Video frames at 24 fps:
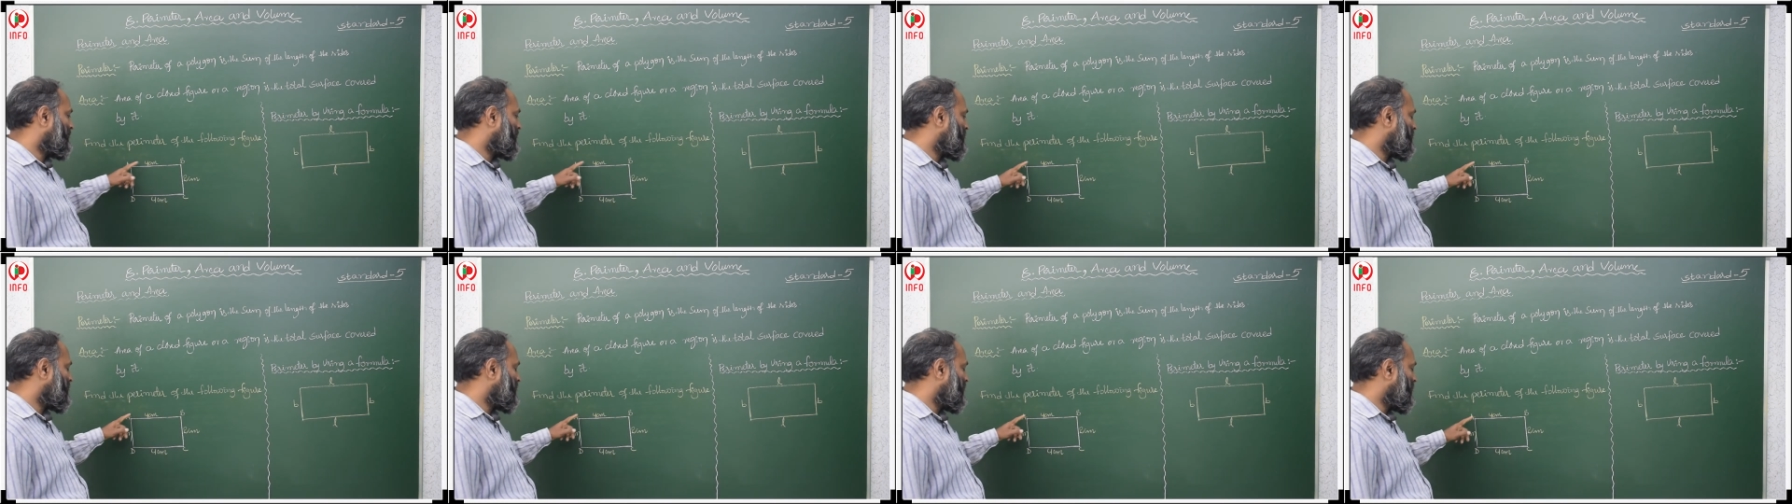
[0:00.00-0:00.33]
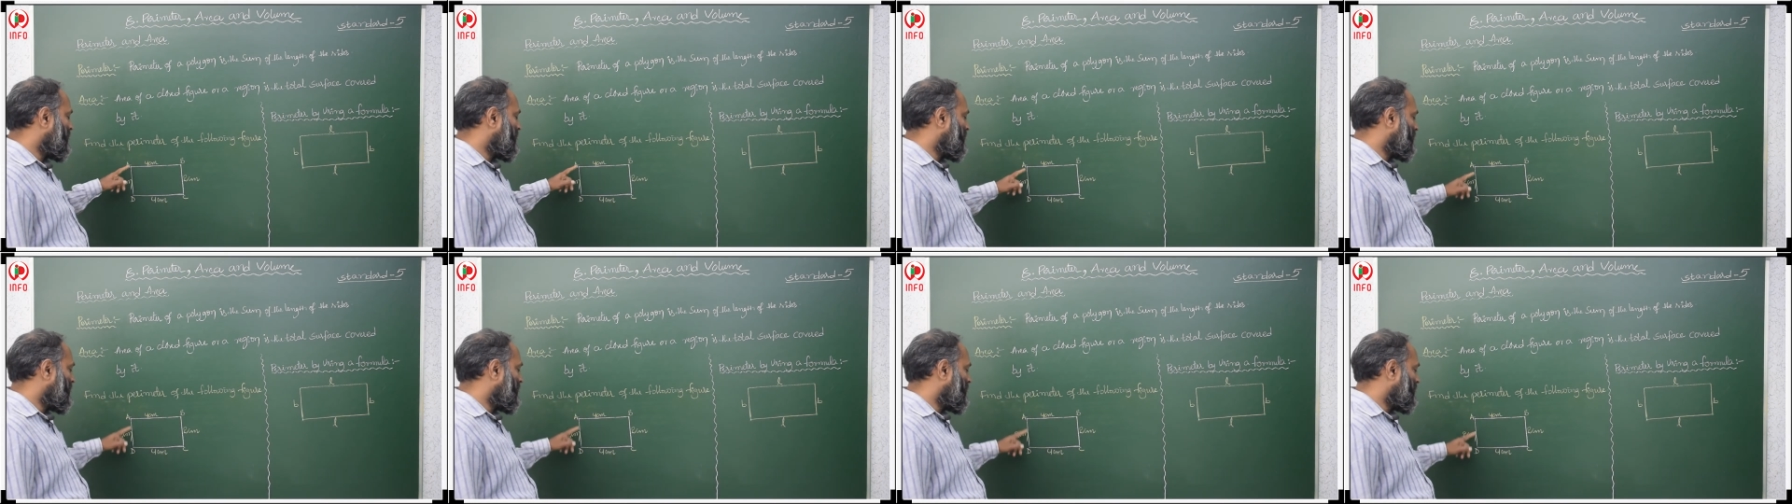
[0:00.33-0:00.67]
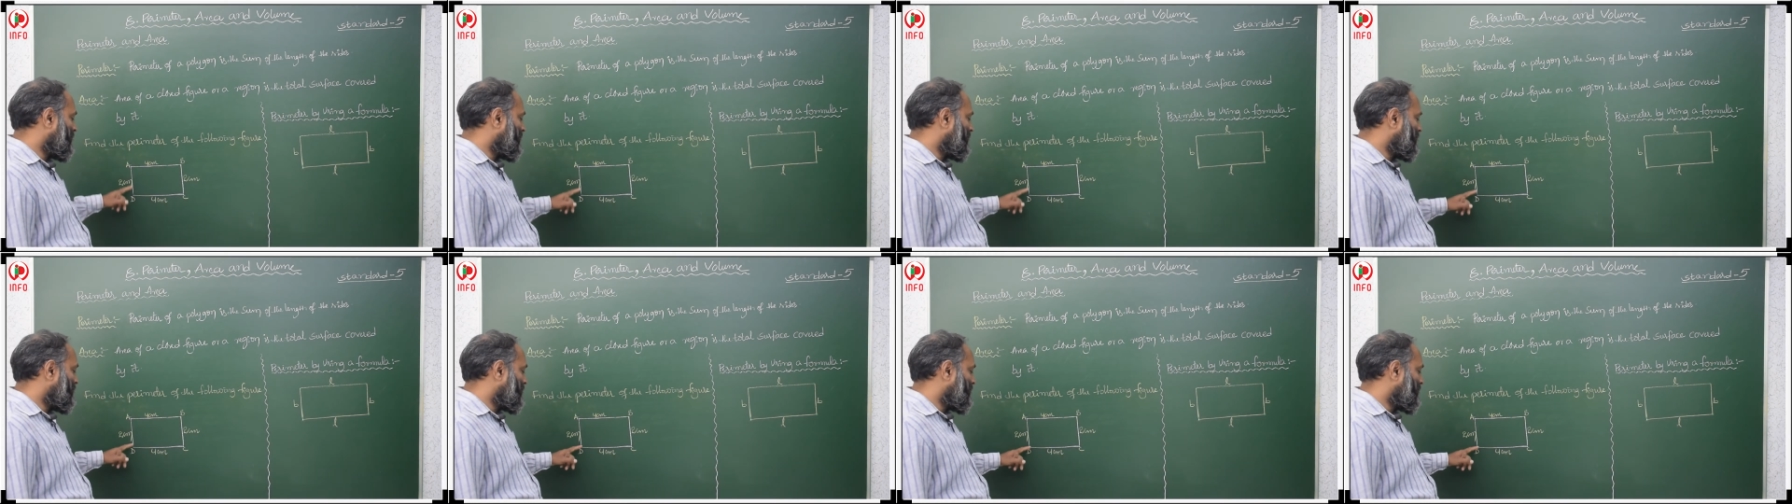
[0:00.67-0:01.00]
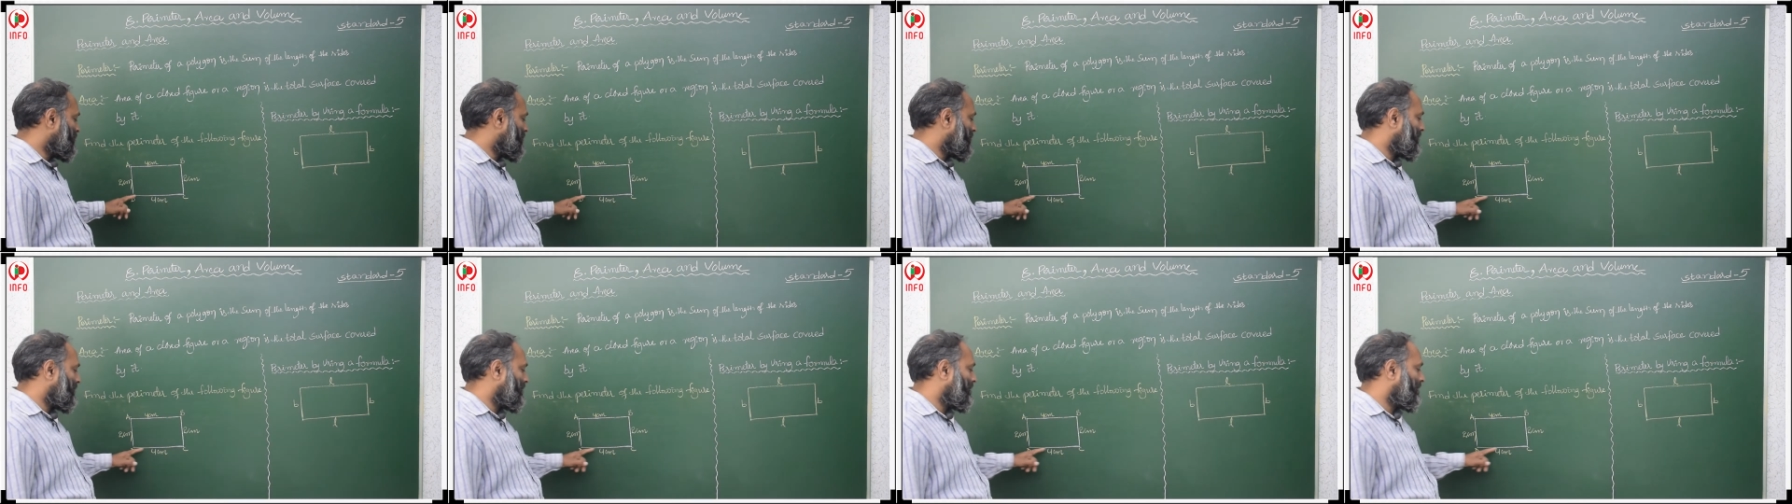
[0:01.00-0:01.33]
sided
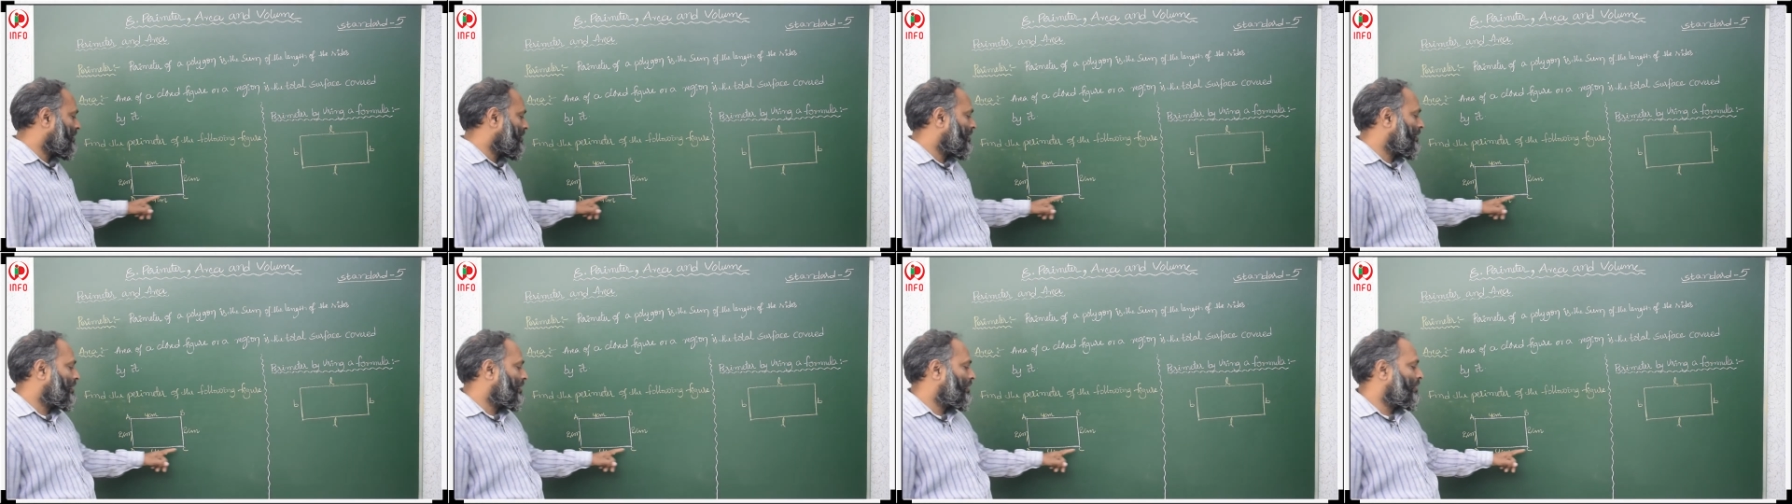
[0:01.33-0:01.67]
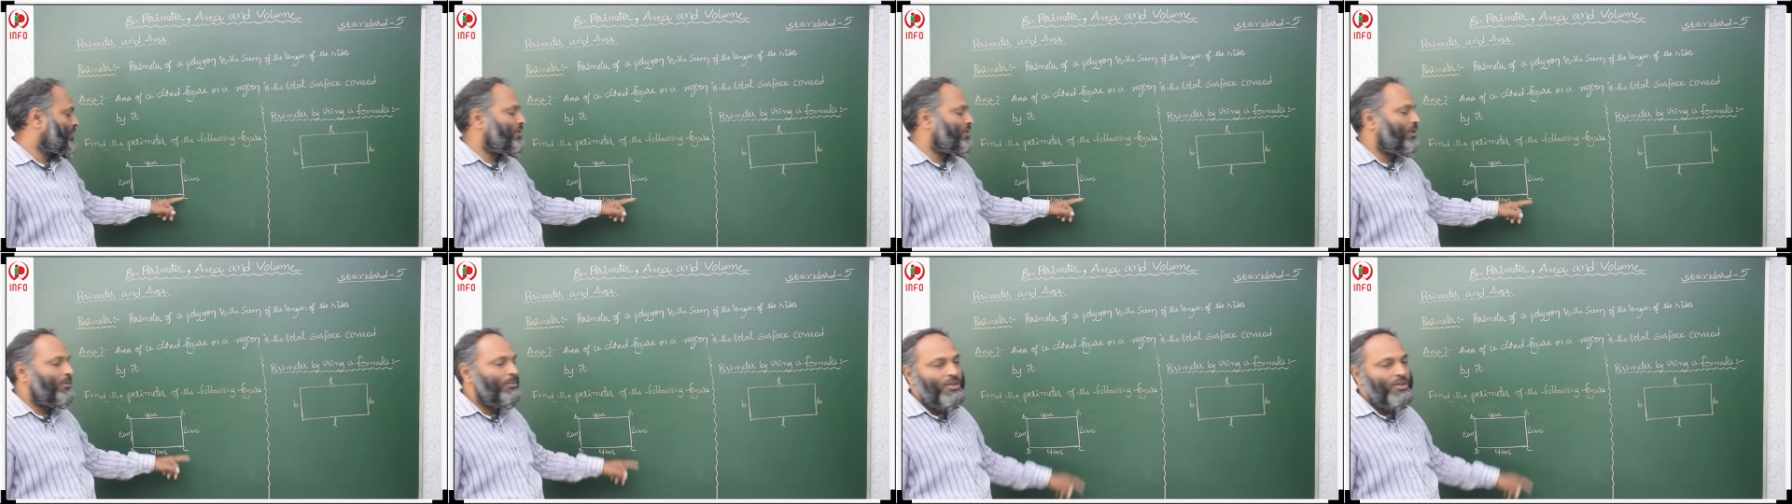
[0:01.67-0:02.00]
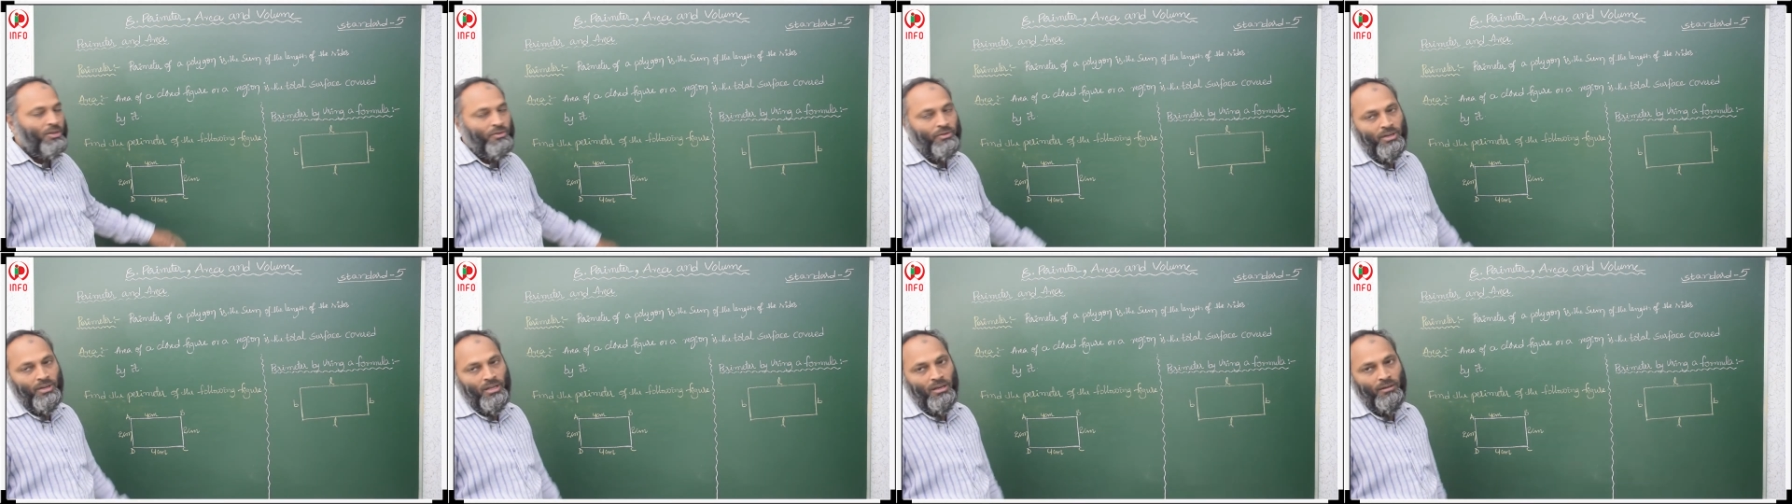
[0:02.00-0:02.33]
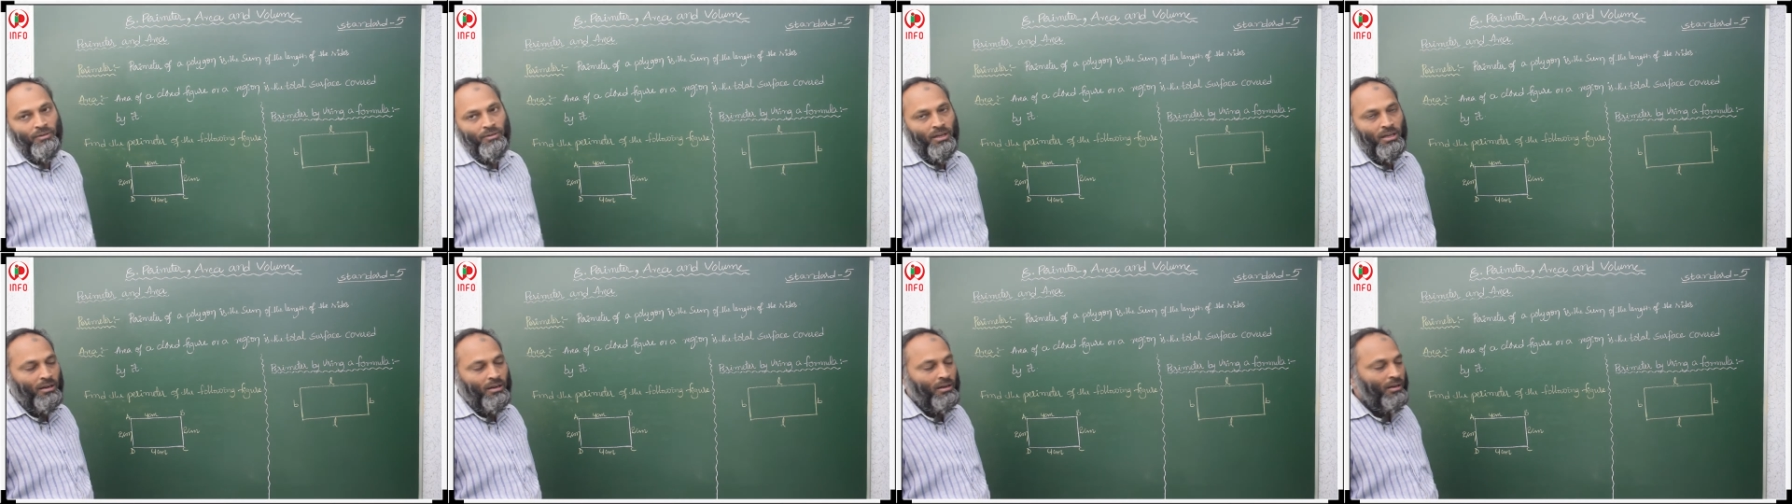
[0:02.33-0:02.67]
closed geometrical
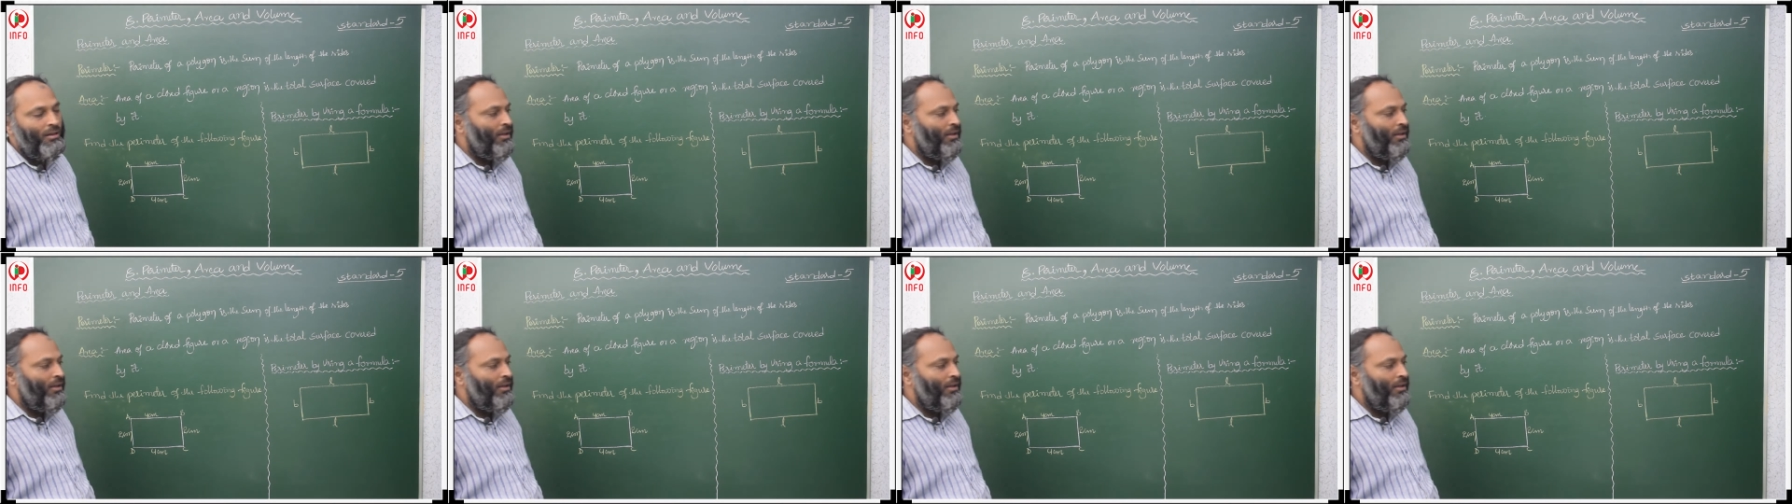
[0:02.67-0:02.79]
figure.